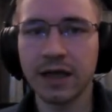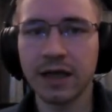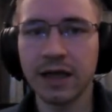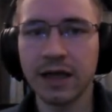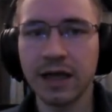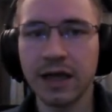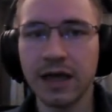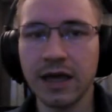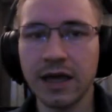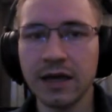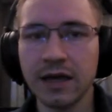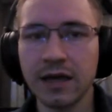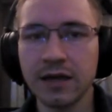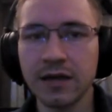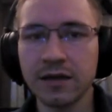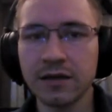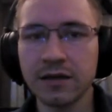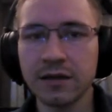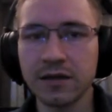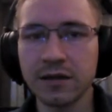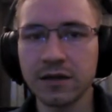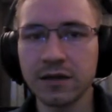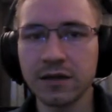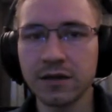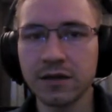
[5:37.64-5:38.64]
And
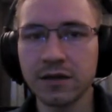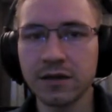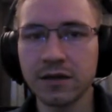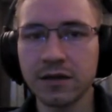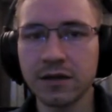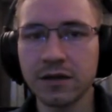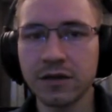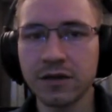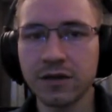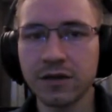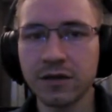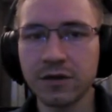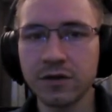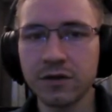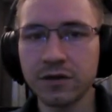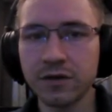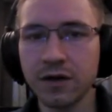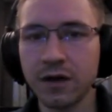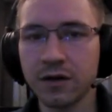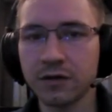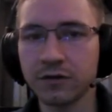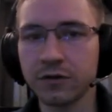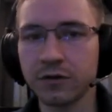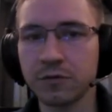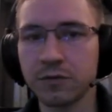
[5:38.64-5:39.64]
the third
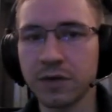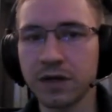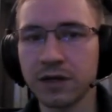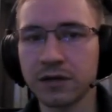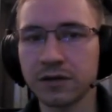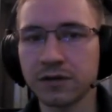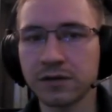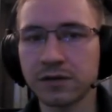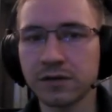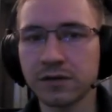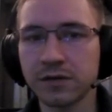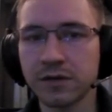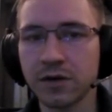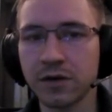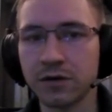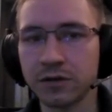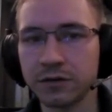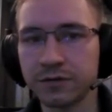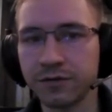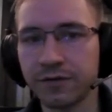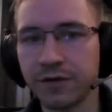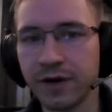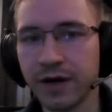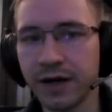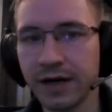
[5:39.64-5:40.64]
argument, called
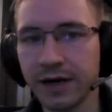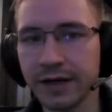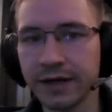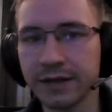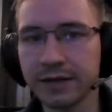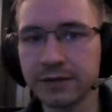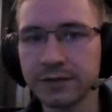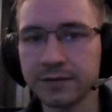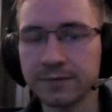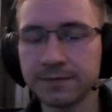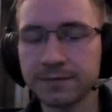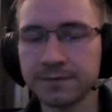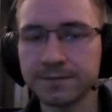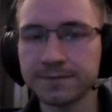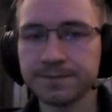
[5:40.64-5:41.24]
file,